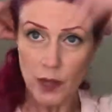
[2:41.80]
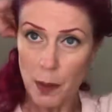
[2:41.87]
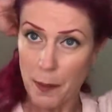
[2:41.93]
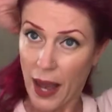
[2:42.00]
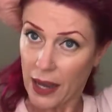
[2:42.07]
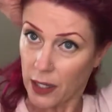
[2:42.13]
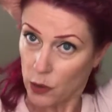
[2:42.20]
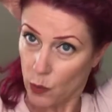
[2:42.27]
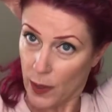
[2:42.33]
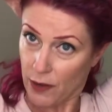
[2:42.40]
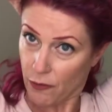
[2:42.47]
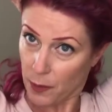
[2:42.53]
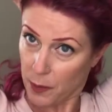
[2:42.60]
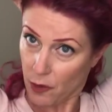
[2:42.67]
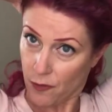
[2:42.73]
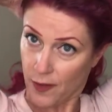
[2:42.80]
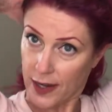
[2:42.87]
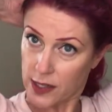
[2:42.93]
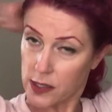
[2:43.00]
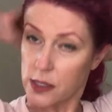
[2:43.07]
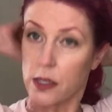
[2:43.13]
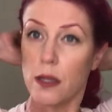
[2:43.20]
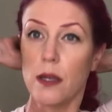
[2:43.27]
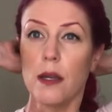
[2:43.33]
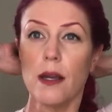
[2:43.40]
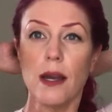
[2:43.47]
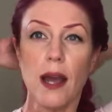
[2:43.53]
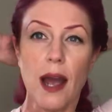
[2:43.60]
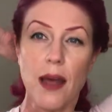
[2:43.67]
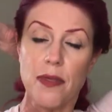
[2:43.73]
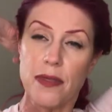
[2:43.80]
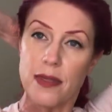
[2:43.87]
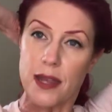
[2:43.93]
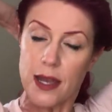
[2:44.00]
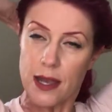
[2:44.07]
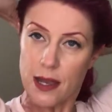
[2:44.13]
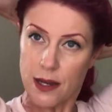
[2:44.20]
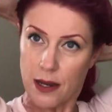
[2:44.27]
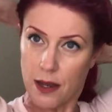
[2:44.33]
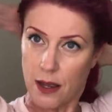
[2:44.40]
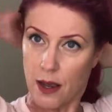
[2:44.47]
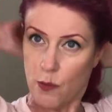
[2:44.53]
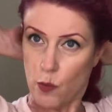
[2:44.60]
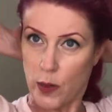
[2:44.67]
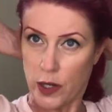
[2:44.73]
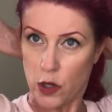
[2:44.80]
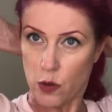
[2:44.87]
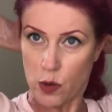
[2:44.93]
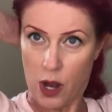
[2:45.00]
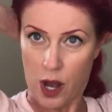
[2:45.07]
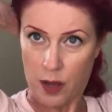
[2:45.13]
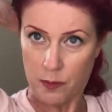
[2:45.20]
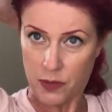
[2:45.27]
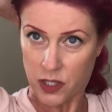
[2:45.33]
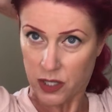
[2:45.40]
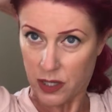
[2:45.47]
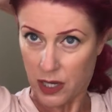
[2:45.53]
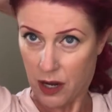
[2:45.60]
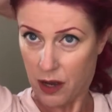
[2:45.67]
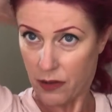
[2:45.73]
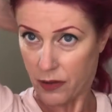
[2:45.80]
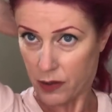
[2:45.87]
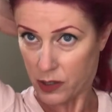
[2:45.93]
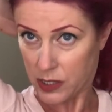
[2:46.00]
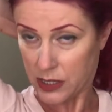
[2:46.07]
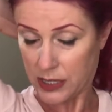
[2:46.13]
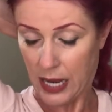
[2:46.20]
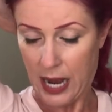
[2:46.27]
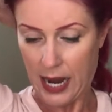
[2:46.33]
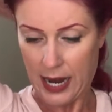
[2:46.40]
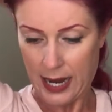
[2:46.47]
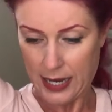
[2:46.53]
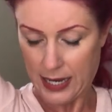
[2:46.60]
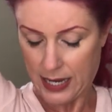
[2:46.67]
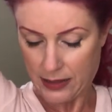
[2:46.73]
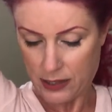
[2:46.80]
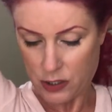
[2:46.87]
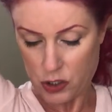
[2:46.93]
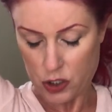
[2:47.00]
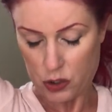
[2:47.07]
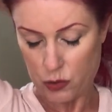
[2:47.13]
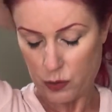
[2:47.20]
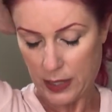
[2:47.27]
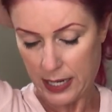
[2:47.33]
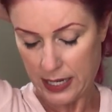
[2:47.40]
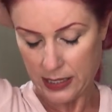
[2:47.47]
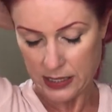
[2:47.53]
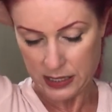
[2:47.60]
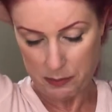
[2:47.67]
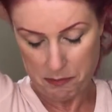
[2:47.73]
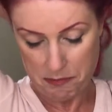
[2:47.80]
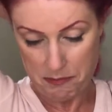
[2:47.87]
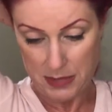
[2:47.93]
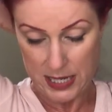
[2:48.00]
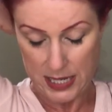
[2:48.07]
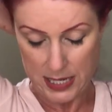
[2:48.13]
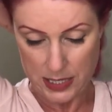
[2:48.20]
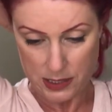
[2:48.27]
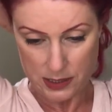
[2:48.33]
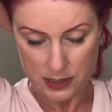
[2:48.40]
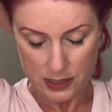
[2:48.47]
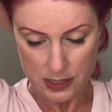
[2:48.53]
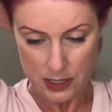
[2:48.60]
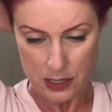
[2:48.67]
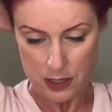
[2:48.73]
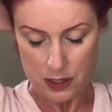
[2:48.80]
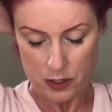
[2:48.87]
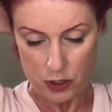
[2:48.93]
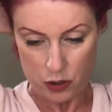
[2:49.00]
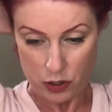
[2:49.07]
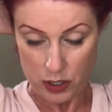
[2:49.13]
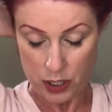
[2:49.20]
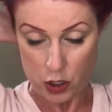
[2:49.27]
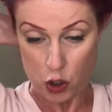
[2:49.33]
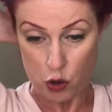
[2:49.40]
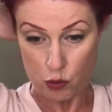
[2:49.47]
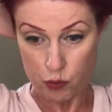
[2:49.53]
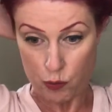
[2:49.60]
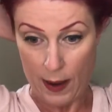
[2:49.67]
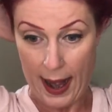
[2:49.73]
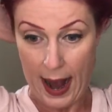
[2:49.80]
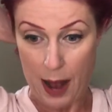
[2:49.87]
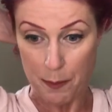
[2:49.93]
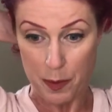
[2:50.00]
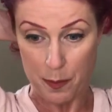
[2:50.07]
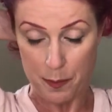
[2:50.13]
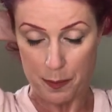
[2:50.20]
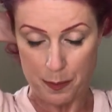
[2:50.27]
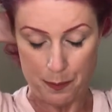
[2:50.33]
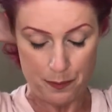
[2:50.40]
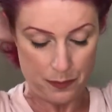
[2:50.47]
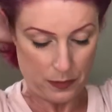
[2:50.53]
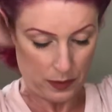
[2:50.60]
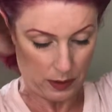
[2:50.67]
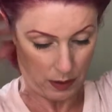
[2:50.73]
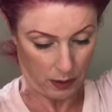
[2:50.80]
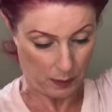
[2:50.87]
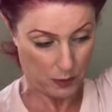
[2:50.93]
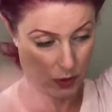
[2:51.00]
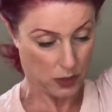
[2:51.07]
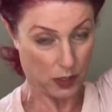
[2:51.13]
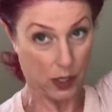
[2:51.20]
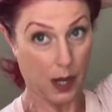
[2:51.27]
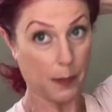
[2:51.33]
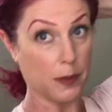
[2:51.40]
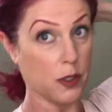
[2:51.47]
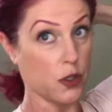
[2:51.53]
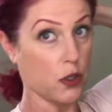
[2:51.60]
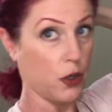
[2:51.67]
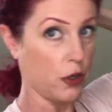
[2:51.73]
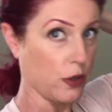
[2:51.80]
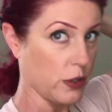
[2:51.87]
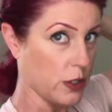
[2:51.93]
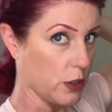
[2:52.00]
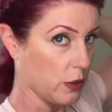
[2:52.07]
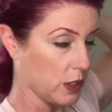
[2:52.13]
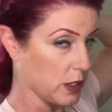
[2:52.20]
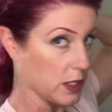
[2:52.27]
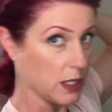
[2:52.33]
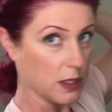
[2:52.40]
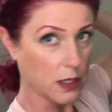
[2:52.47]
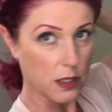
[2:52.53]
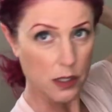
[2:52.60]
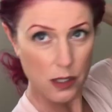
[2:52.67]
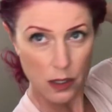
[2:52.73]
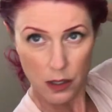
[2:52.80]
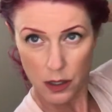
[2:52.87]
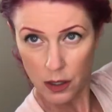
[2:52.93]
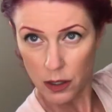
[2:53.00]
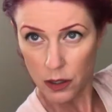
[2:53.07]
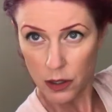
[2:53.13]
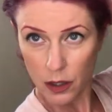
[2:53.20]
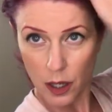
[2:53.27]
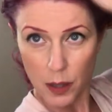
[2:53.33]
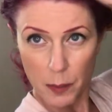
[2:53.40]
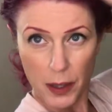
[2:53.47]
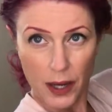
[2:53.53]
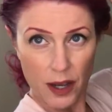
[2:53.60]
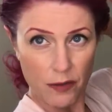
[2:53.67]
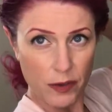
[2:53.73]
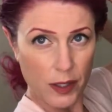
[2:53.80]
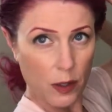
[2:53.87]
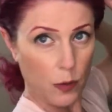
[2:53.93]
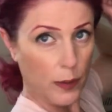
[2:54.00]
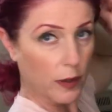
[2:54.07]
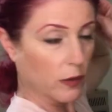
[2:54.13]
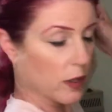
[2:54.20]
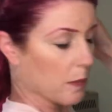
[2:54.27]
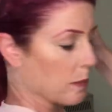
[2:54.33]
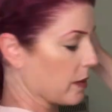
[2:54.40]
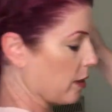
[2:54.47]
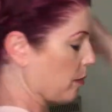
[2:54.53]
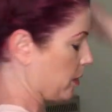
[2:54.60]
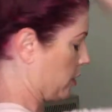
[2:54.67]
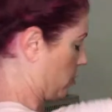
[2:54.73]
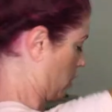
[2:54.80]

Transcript: back and away from your face. And then when you come to the other side and the two ends meet, you're gonna grab, here, I'm gonna turn so you can see this. I might have like a weird lump there, but you